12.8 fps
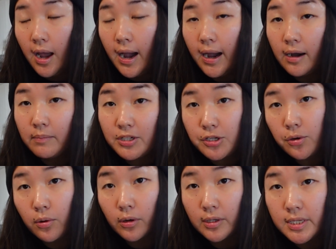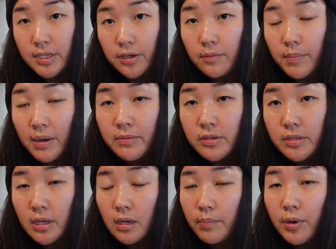how much corn syrup I'm
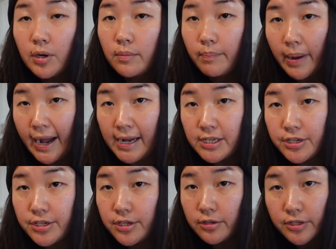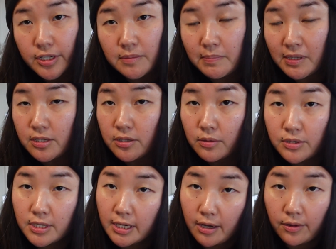using per batch. You just mix
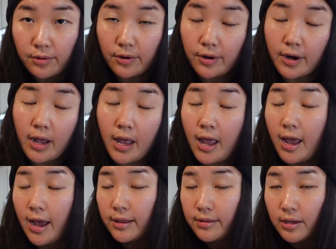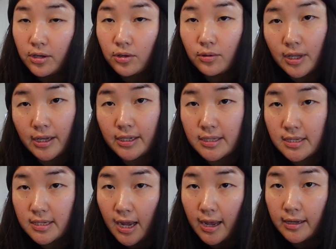those together and then you let it
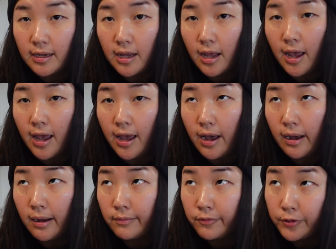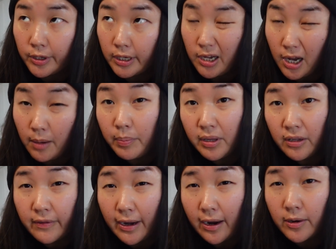set for a couple
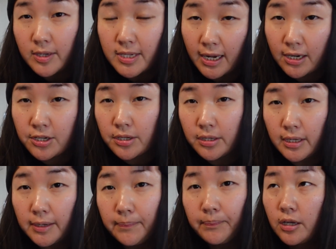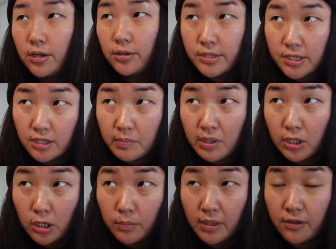of hours actually. It'll still be
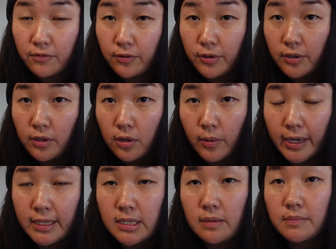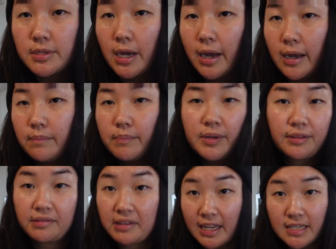goopy for quite some time,
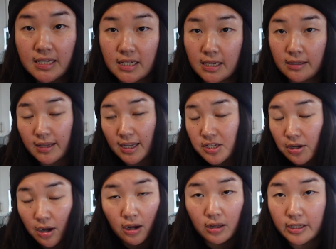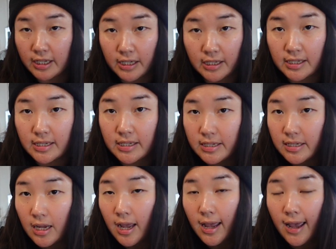but that's it. That's all it
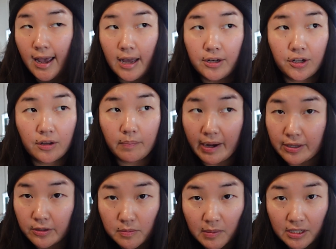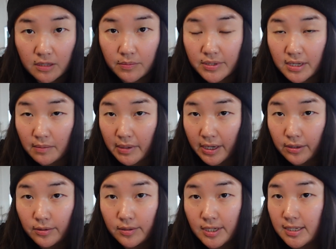is. And you could buy those meltables at
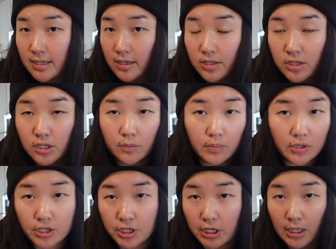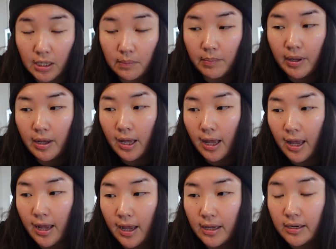Michael's. I said it's super cheap.
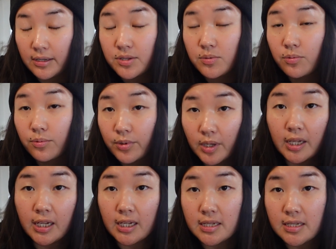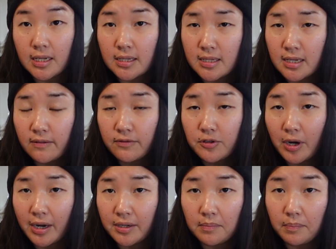And it's really easy instead of
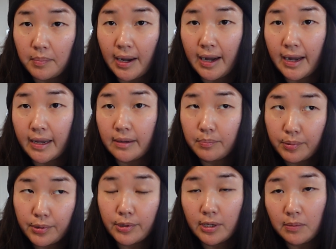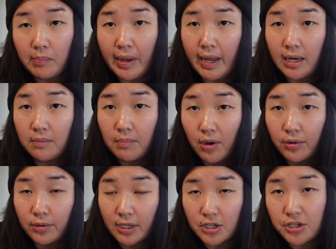trying to buy pre-made
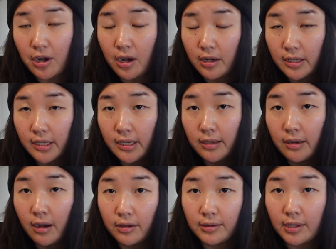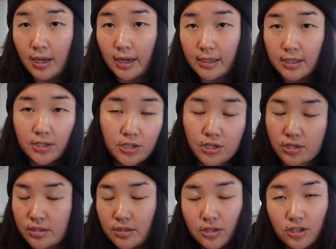modeling chocolate online. It's
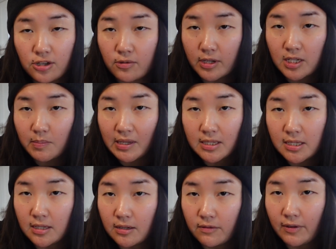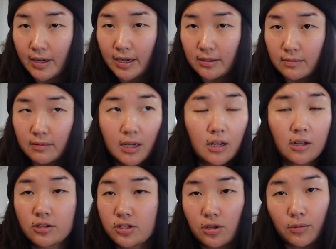just too expensive and
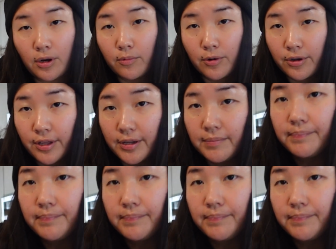so not worth it.